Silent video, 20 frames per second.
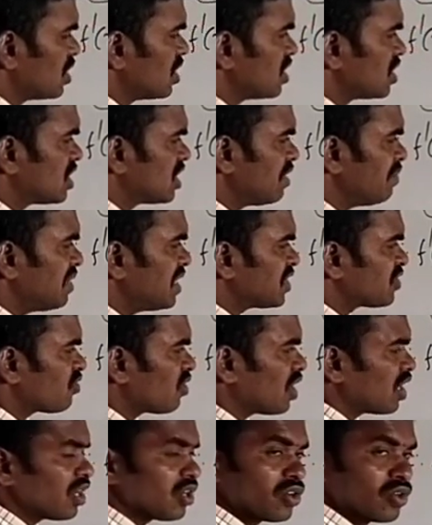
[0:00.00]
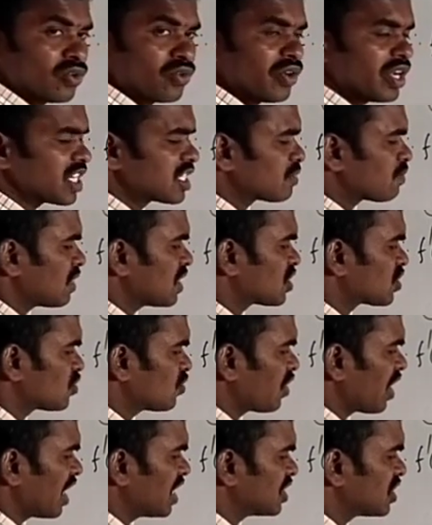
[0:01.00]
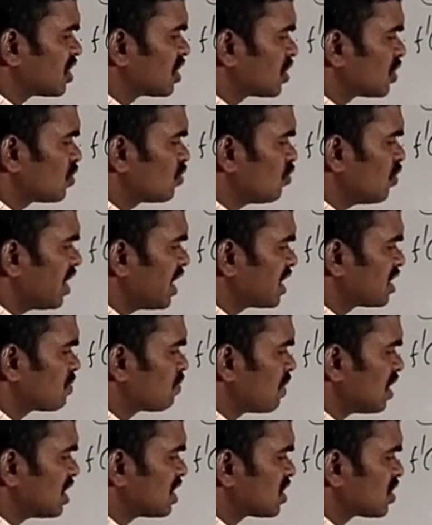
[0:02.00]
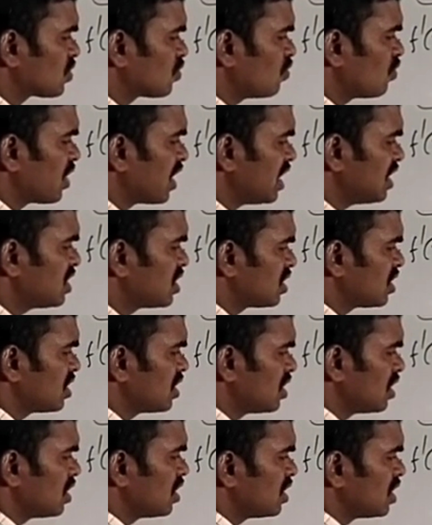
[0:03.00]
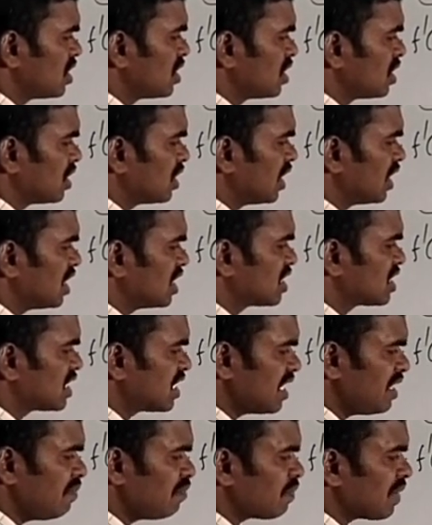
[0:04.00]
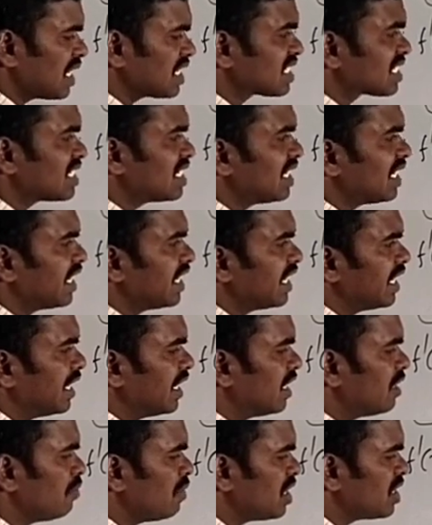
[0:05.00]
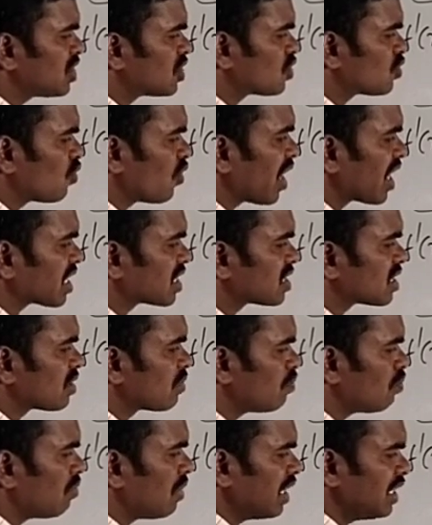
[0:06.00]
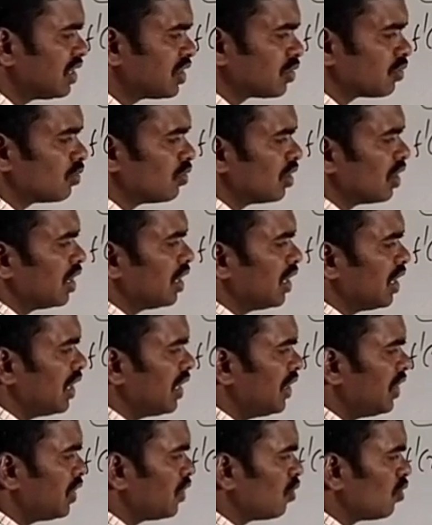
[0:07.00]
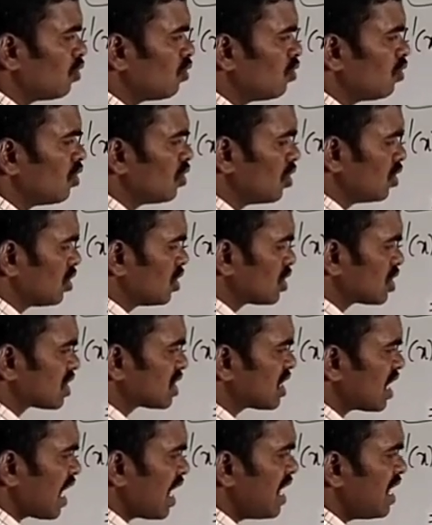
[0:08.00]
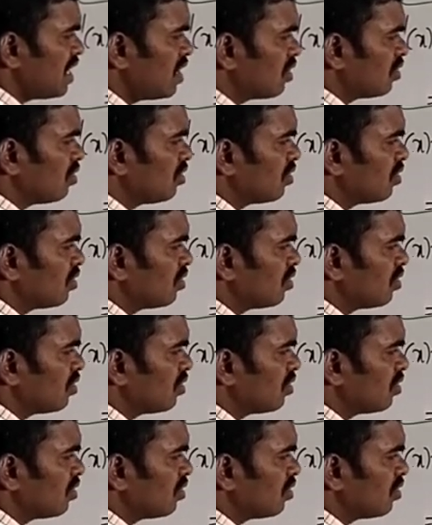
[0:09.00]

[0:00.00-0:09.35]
C means what? 2x plus 2h. 2x plus 2h, that is c plus d. D means 2x by 2 into sin